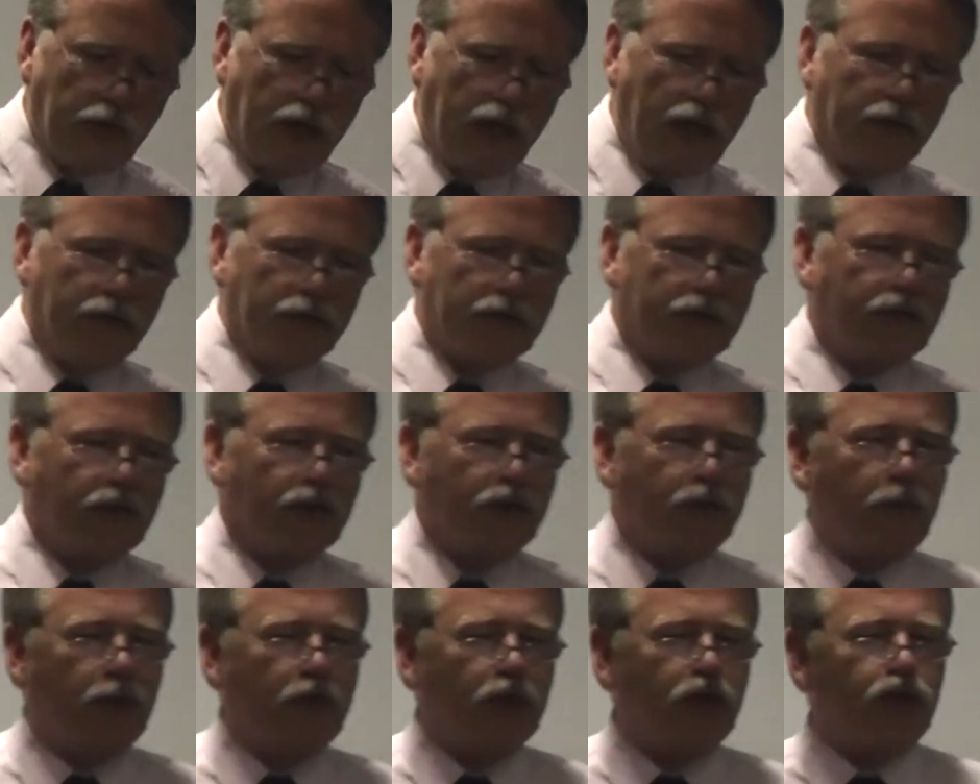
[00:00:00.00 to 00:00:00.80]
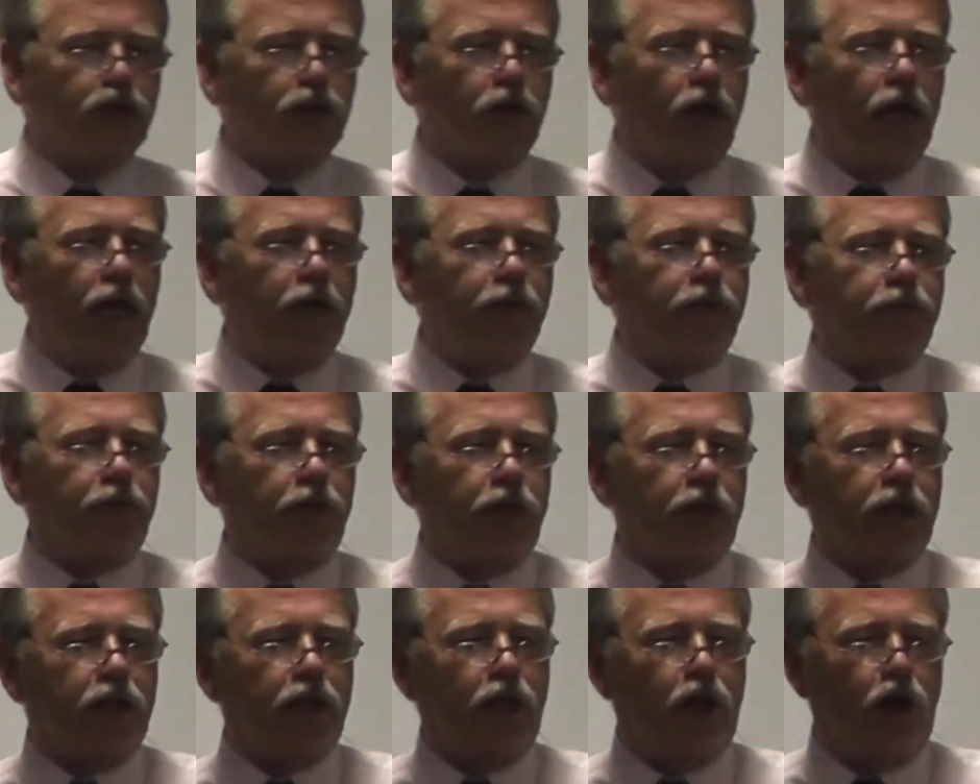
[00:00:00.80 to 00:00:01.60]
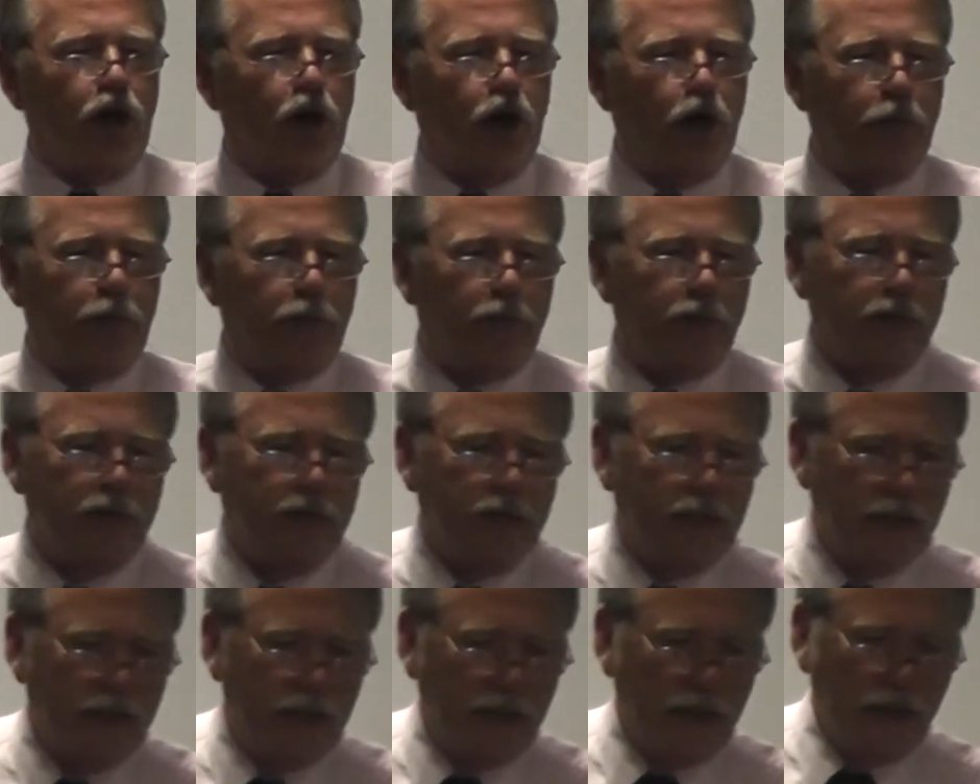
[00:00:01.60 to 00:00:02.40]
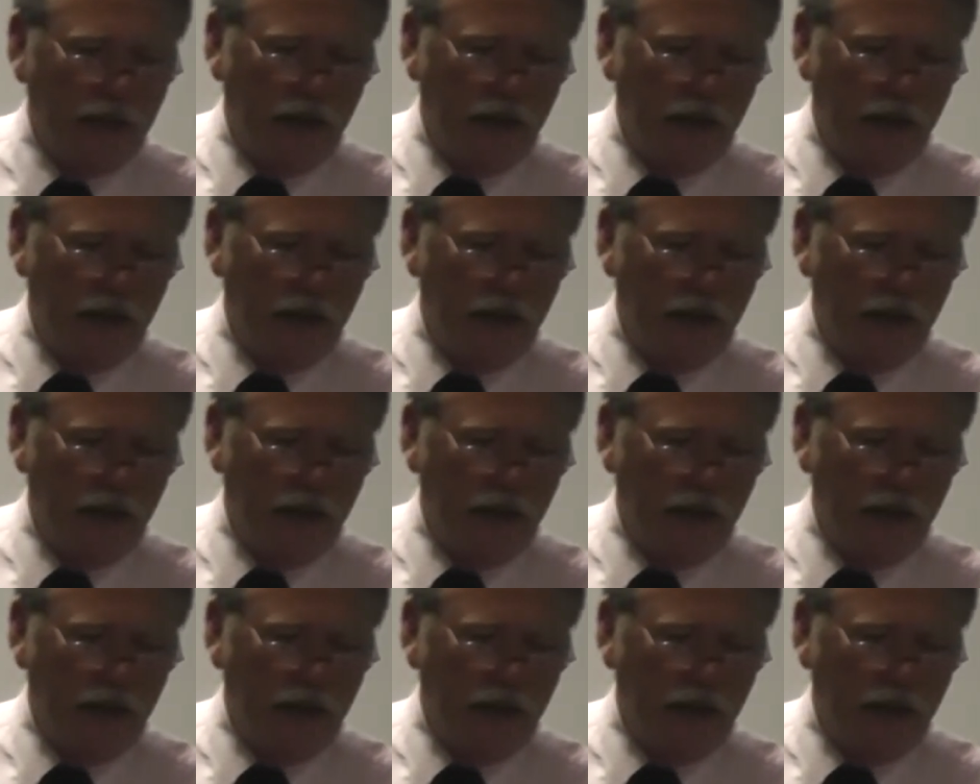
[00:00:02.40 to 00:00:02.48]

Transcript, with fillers: 12, it says, Be joyful in hope,